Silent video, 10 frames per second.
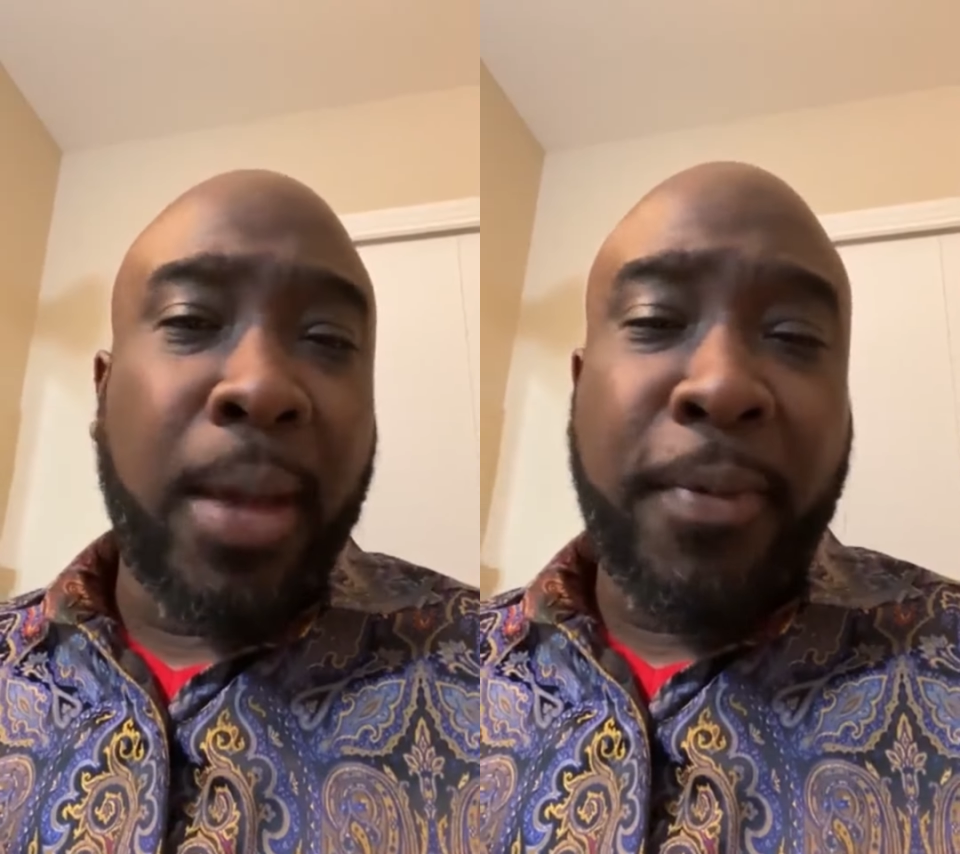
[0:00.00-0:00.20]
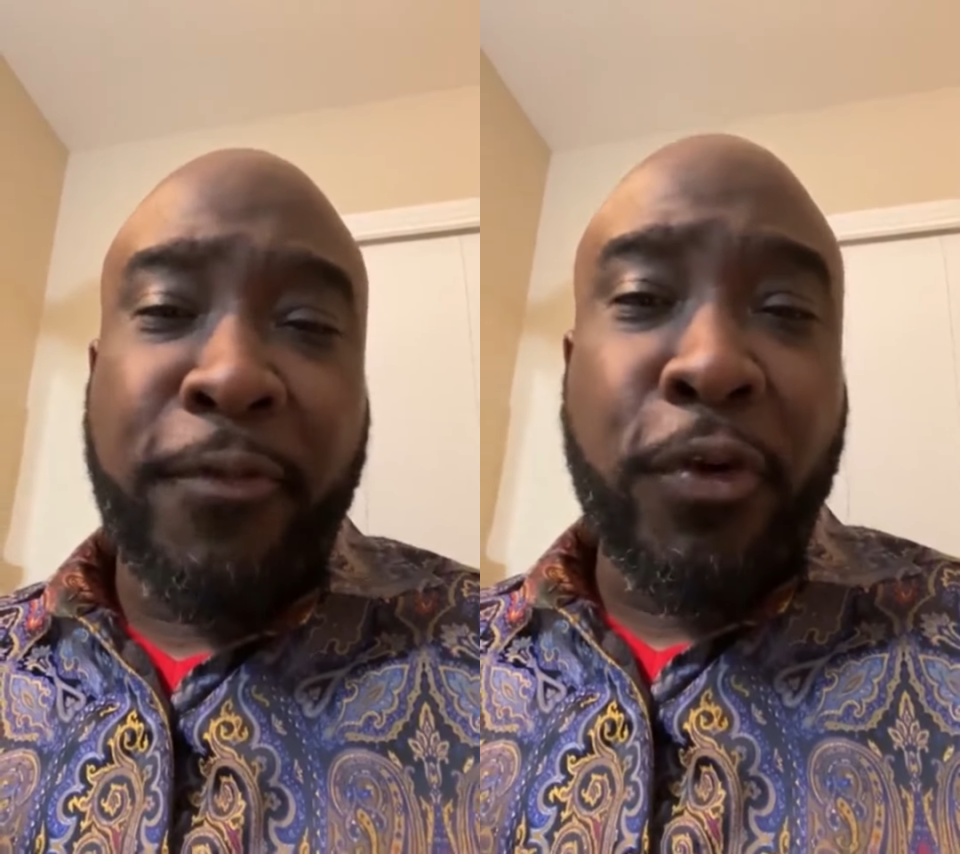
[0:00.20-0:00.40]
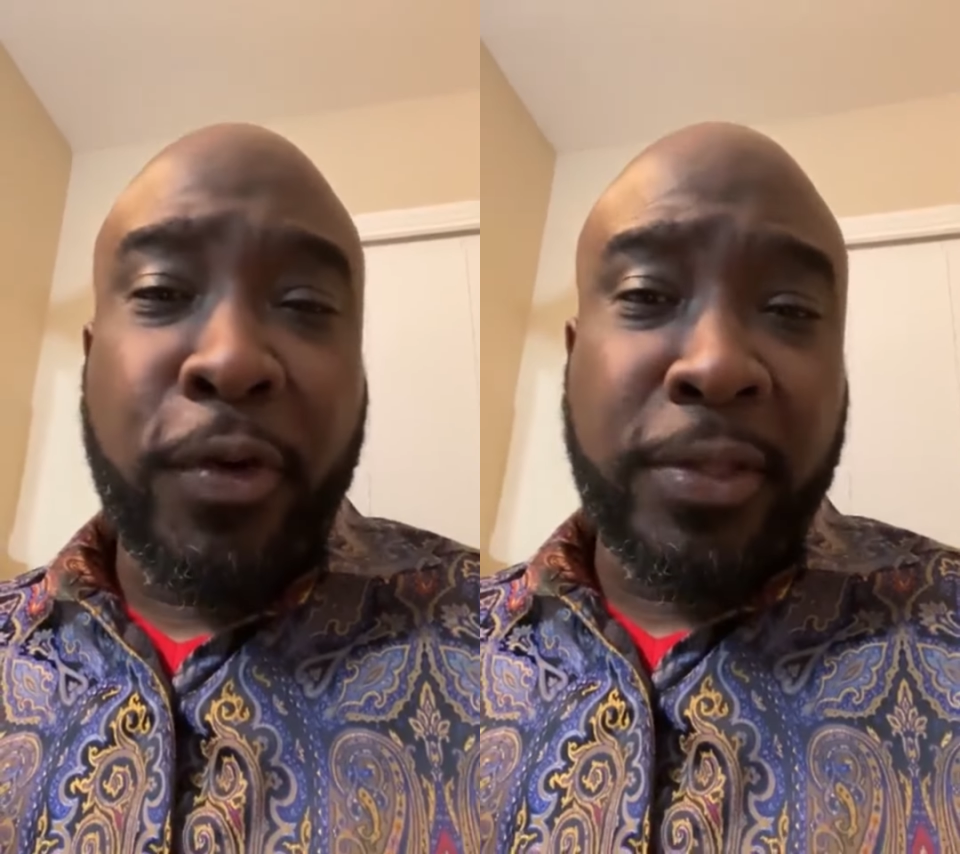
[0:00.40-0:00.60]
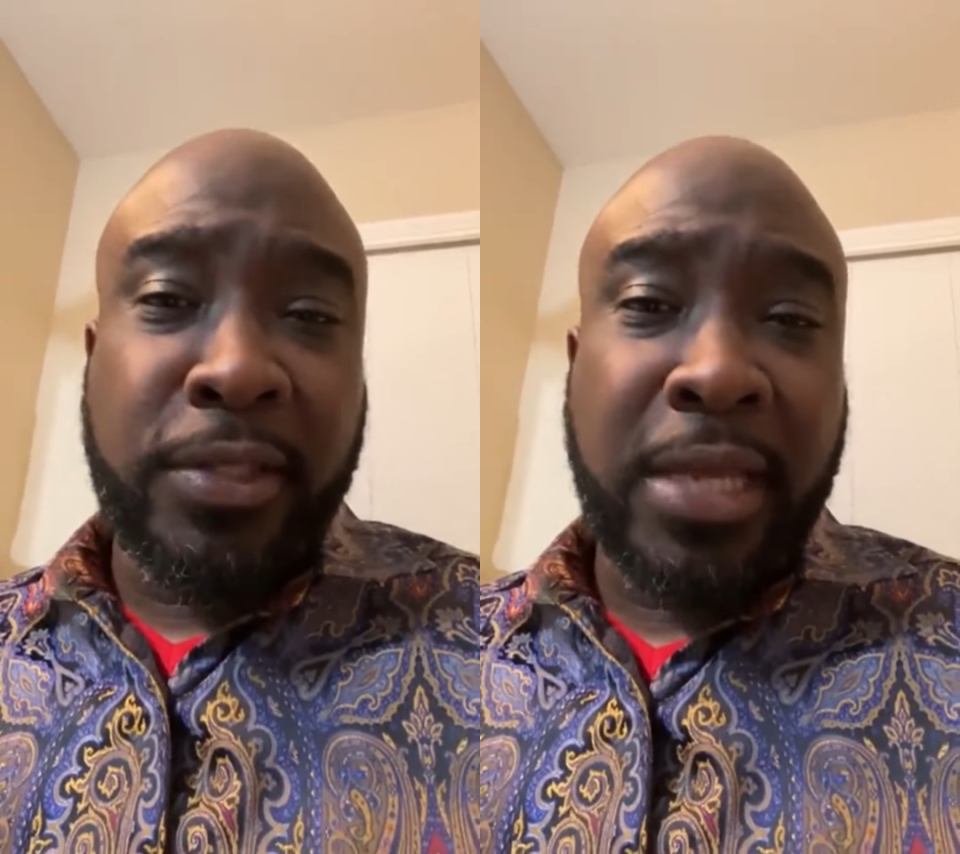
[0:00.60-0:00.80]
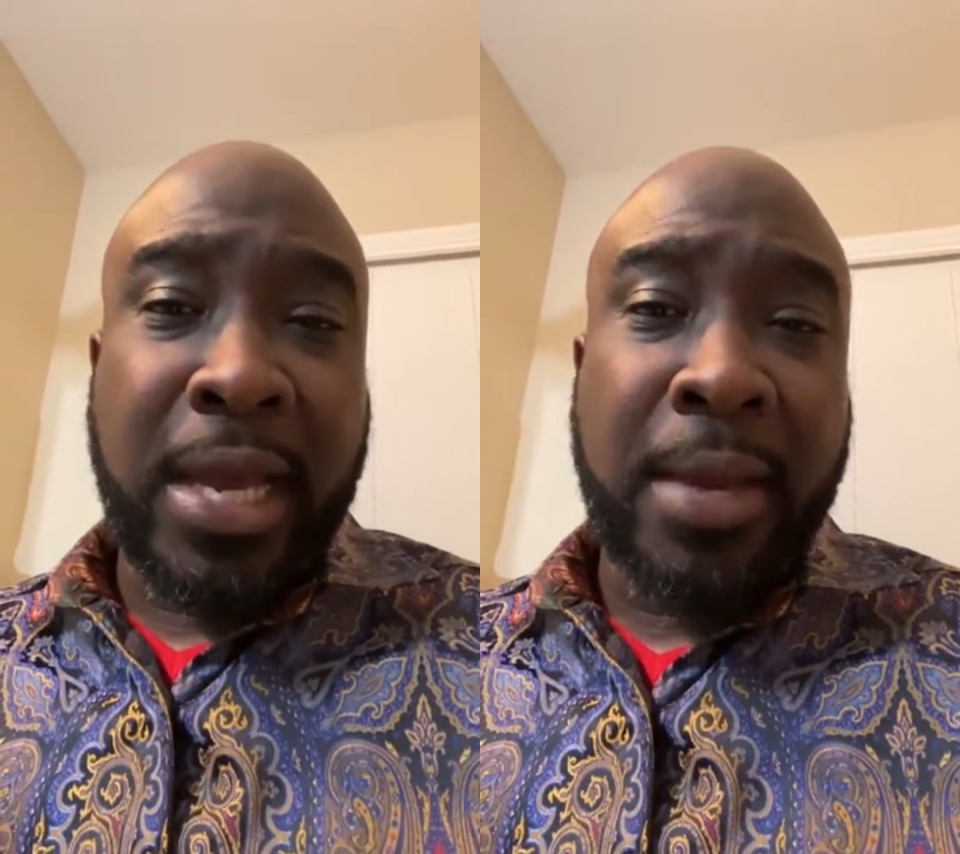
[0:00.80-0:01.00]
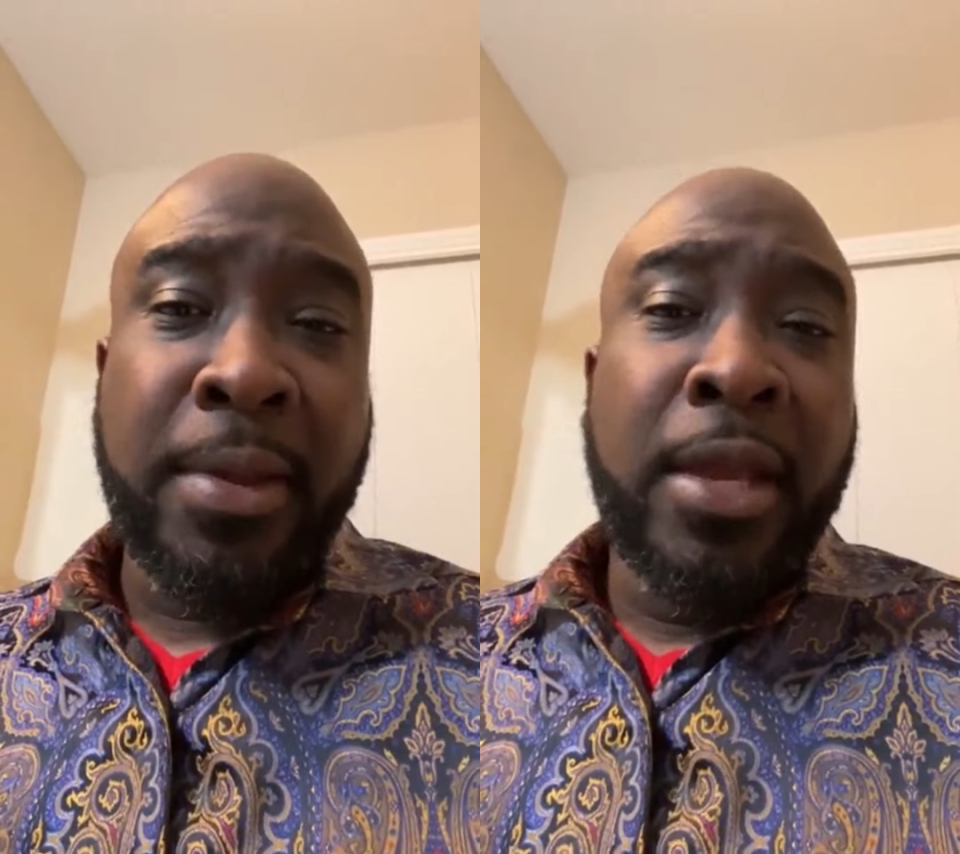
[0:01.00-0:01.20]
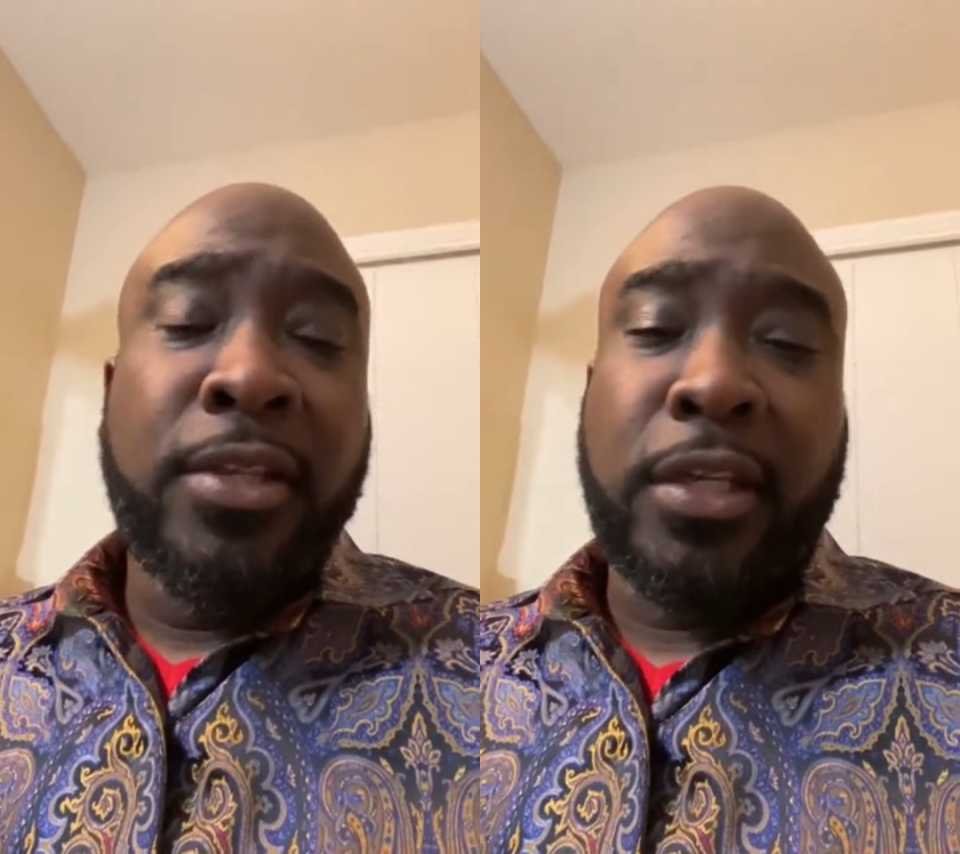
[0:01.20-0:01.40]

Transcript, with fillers: out before it's time,